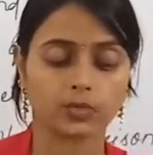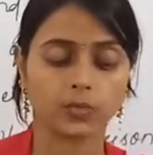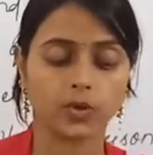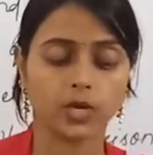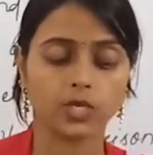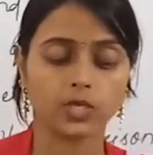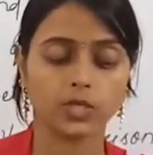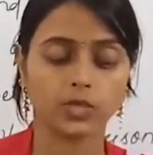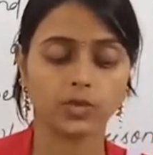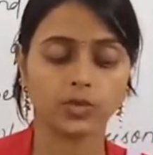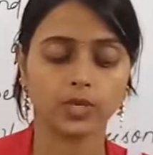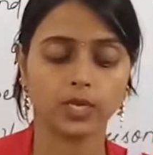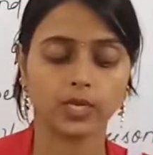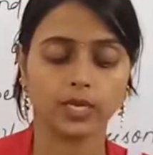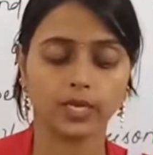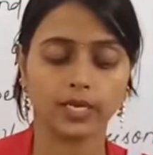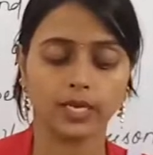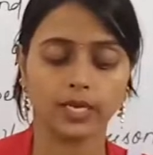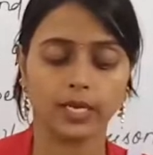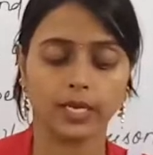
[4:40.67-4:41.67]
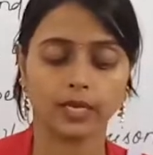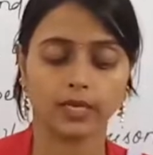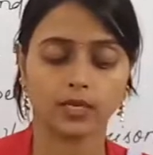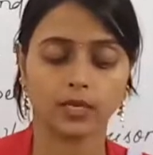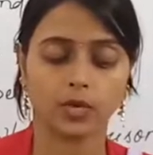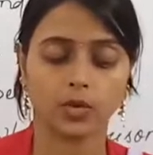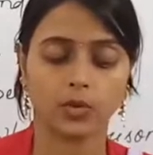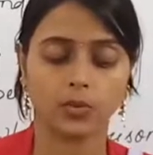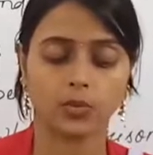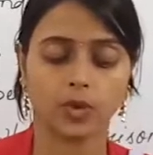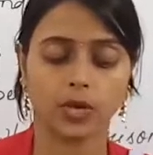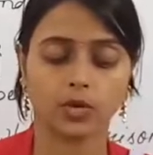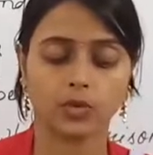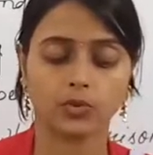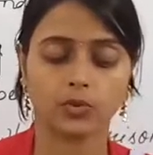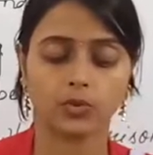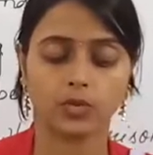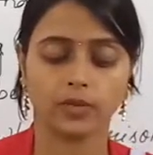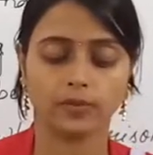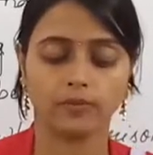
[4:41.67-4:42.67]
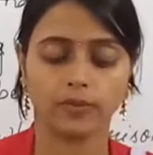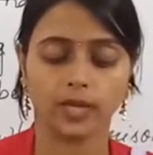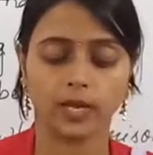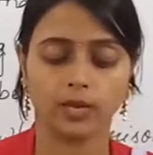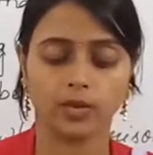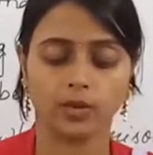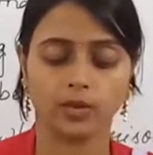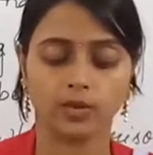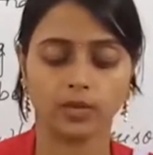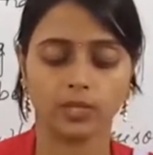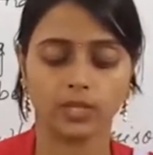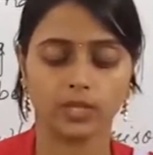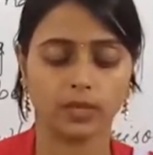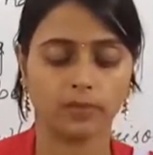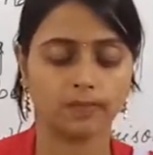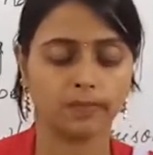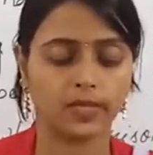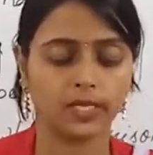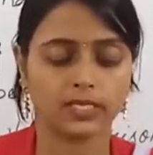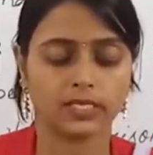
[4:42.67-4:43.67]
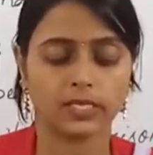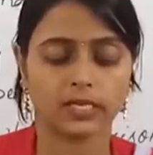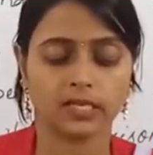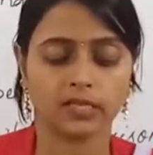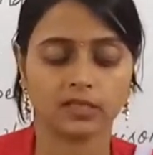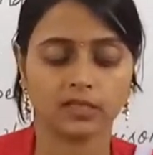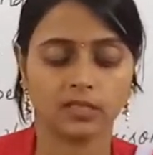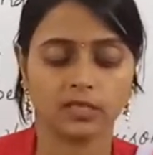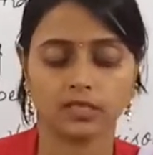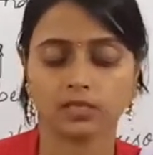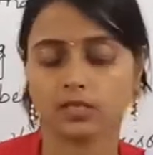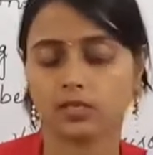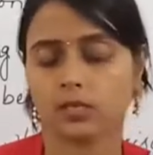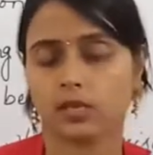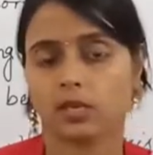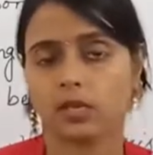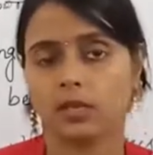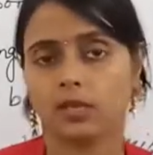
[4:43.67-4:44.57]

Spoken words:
why should a lady like her want to live alone in a place like this?